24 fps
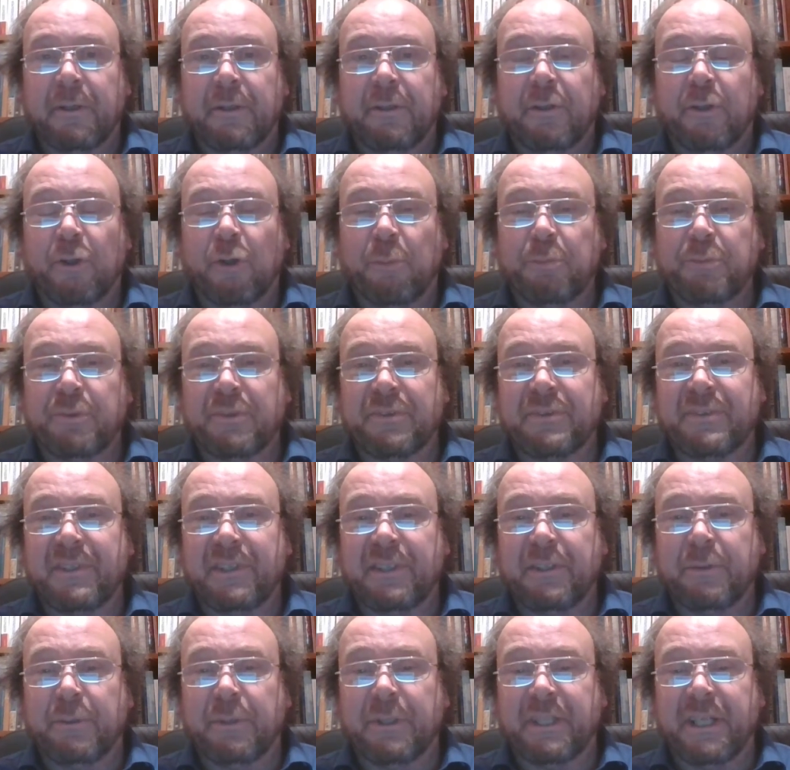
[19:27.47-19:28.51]
Hope to see
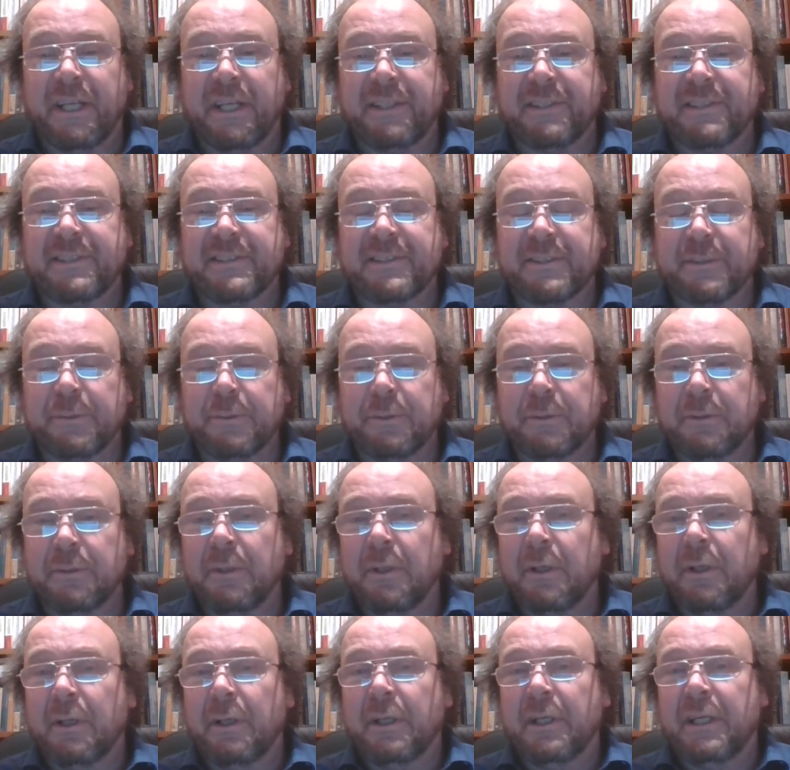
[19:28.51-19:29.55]
you again
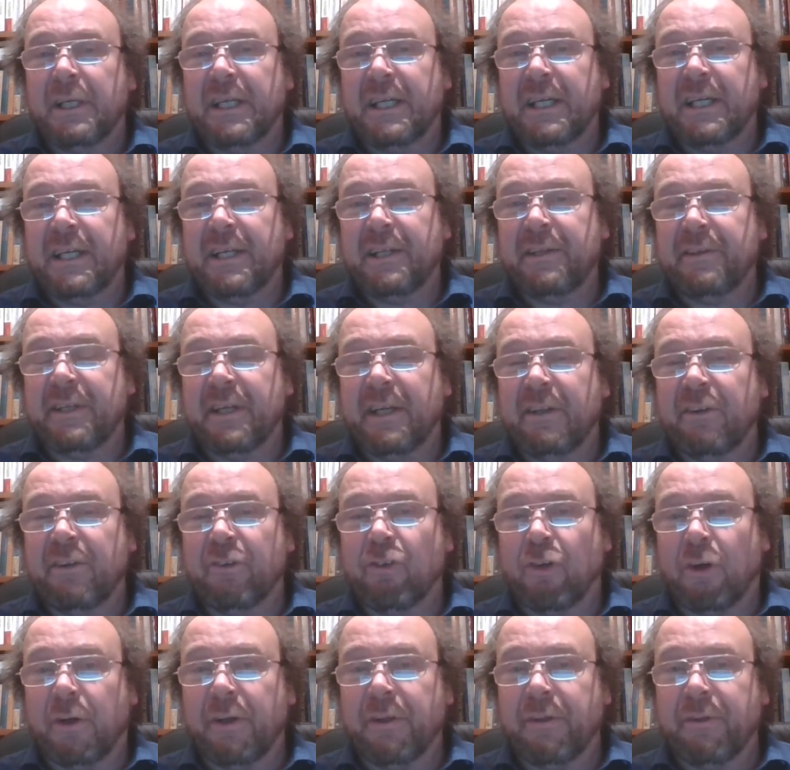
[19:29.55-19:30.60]
soon, and
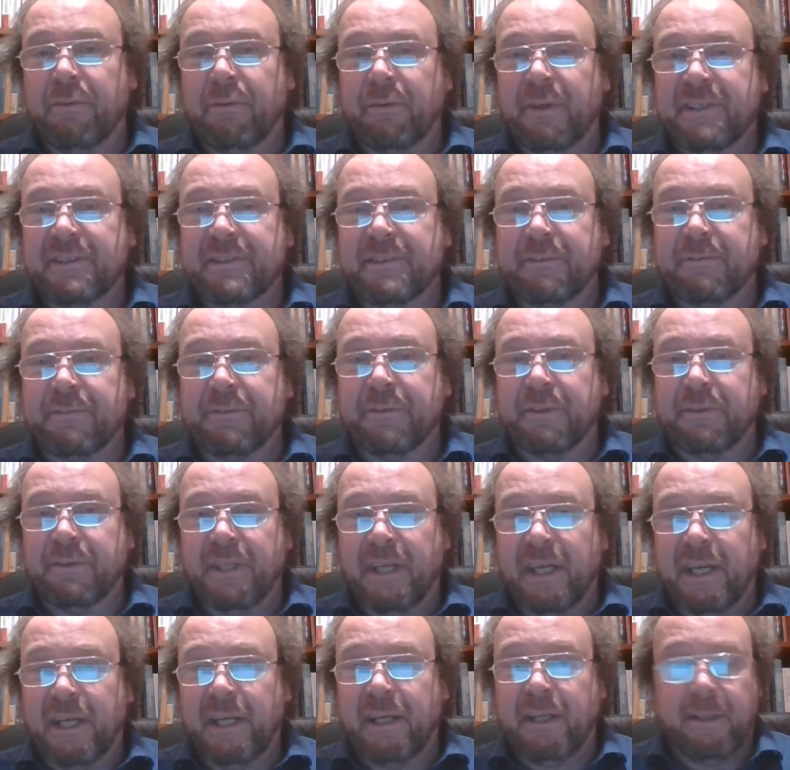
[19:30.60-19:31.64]
enjoy the rest of the
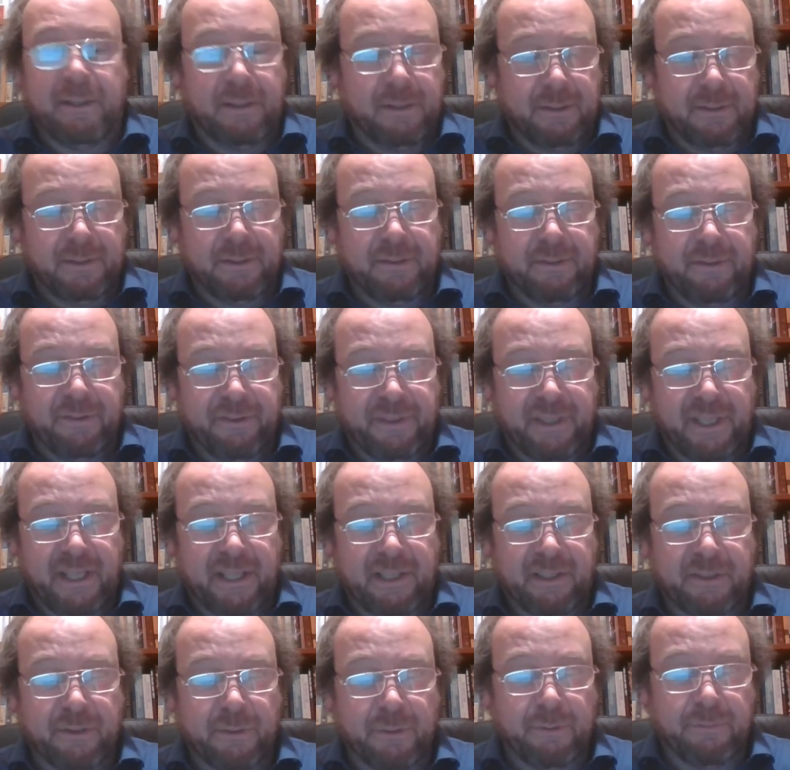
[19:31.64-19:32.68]
day.
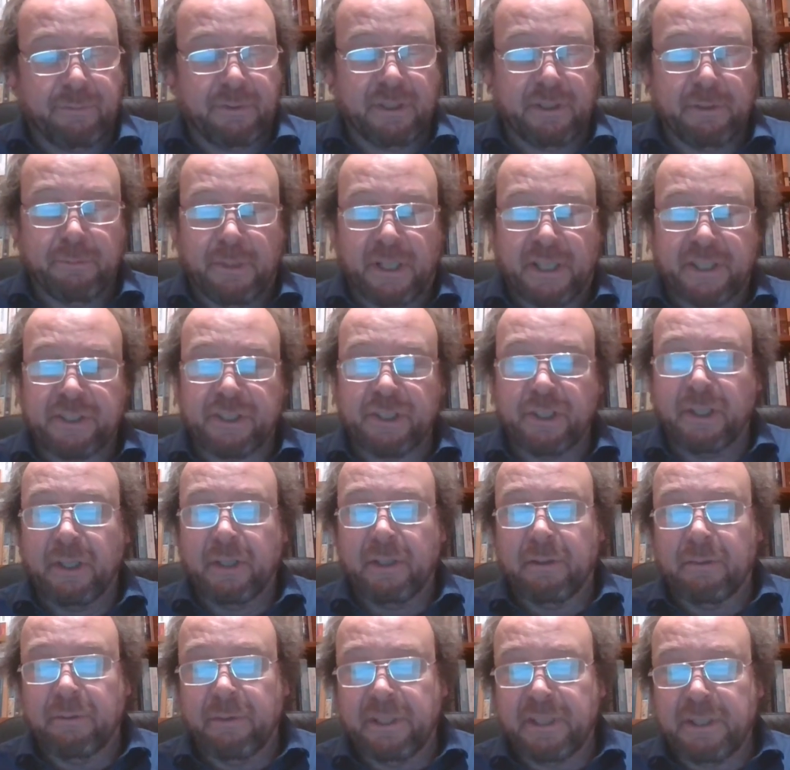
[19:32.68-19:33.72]
Thank you very much.
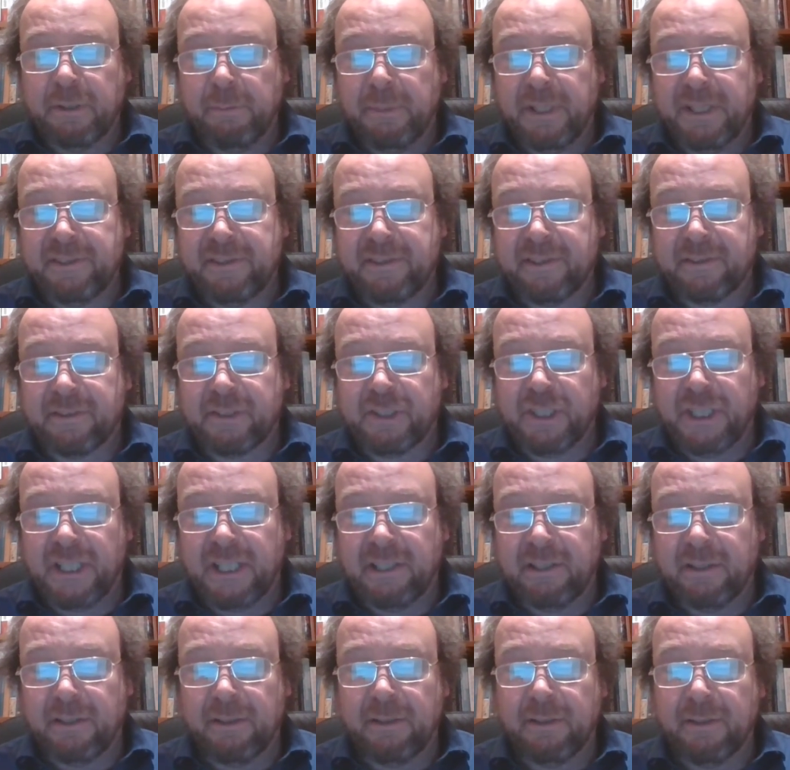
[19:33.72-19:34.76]
Recommend the
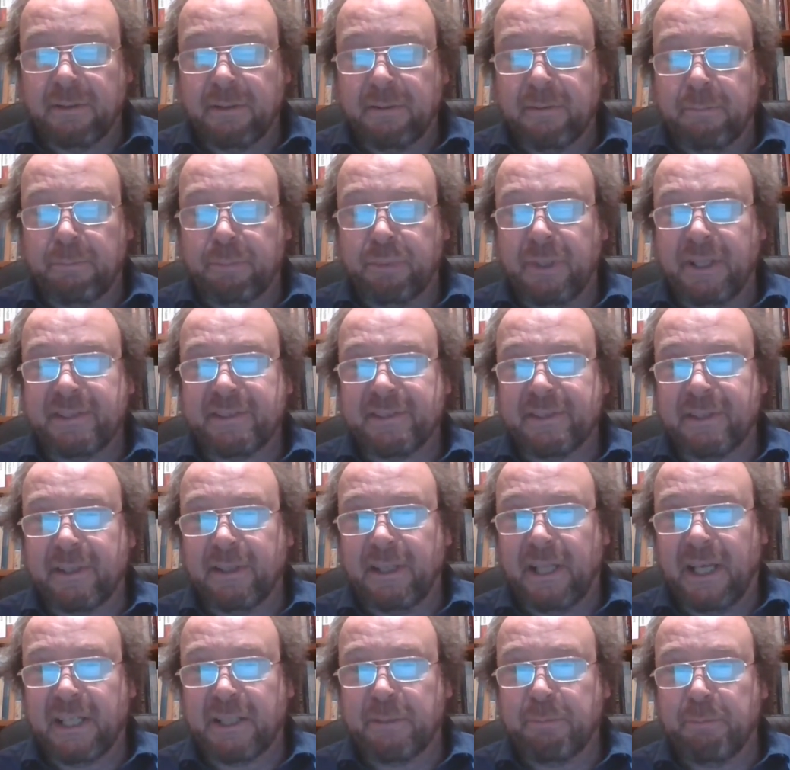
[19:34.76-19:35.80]
channel. Press a
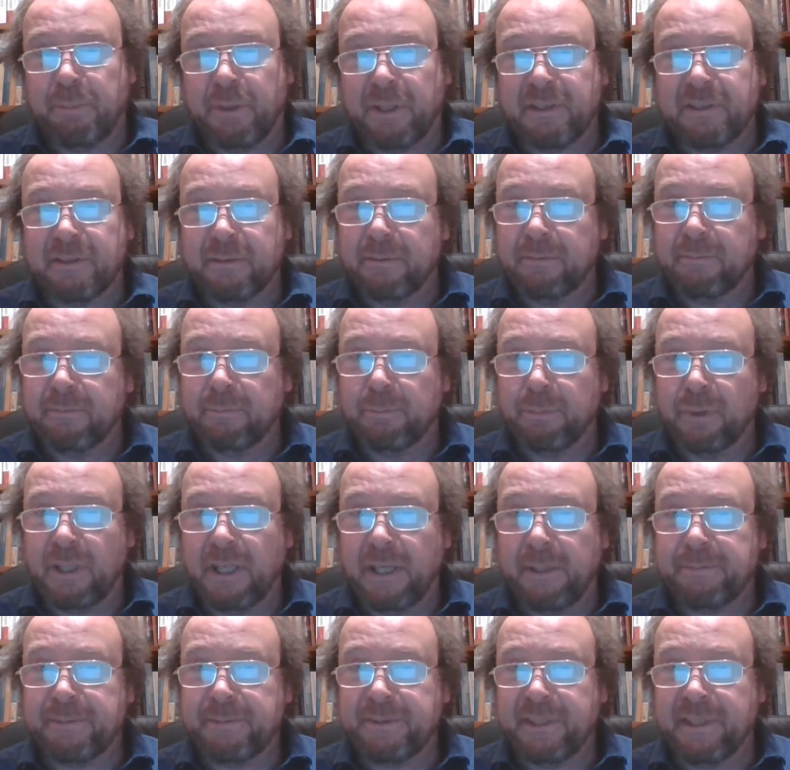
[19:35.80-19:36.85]
like button.
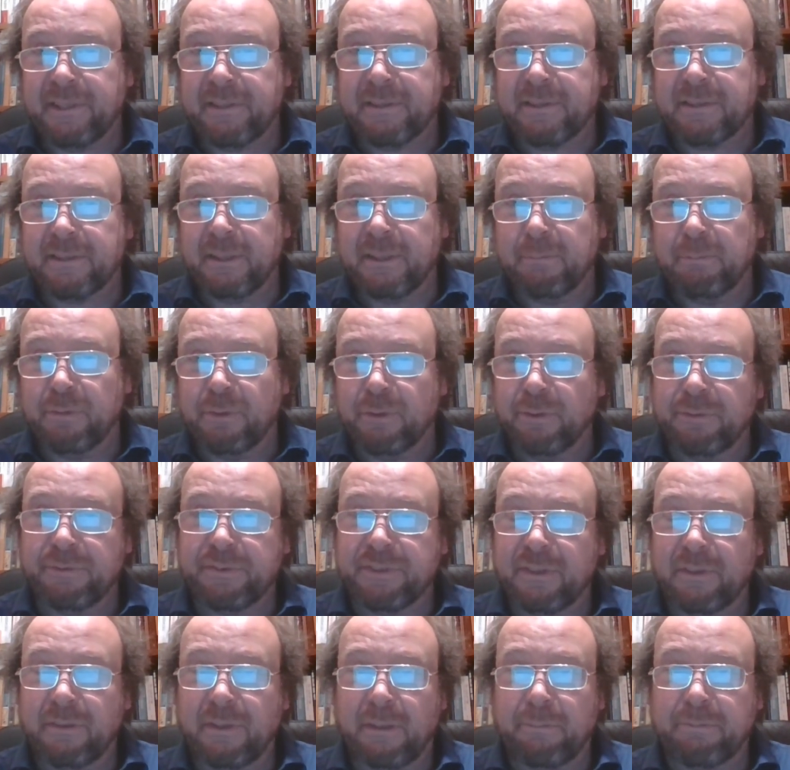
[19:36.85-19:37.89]
Perhaps that improves
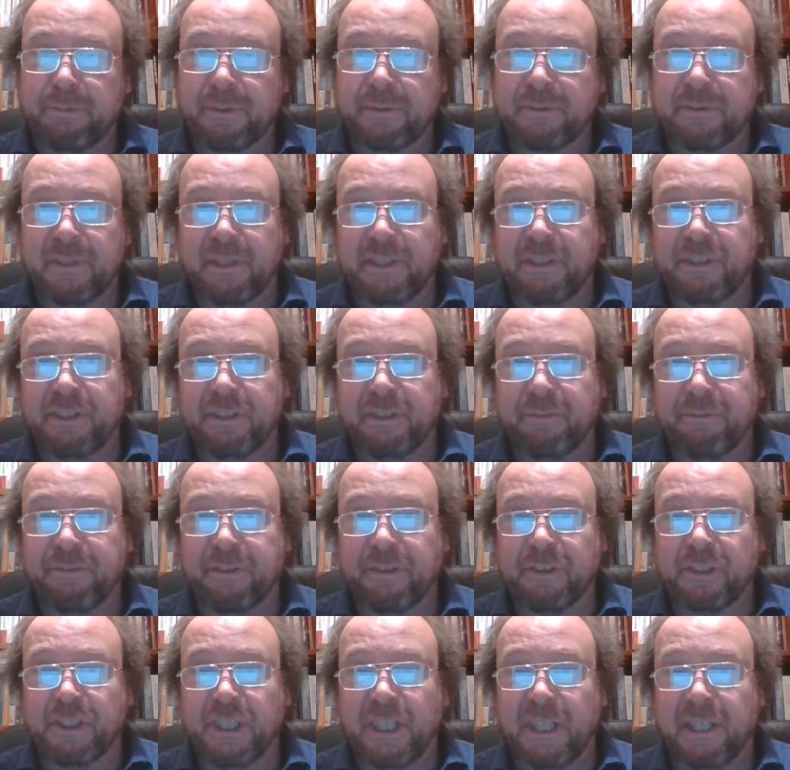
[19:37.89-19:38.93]
the reputation of the
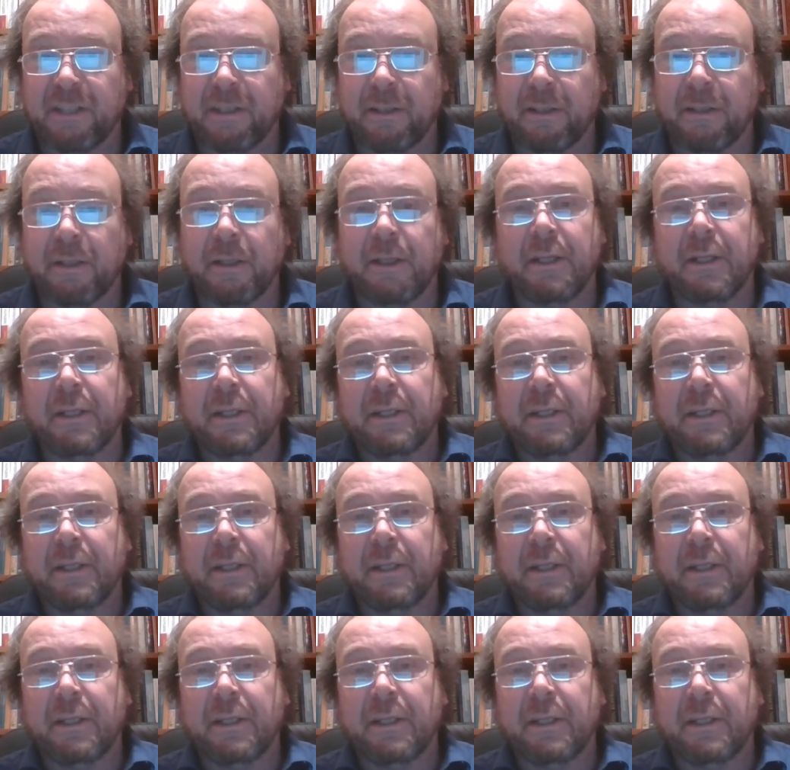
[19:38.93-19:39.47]
channel.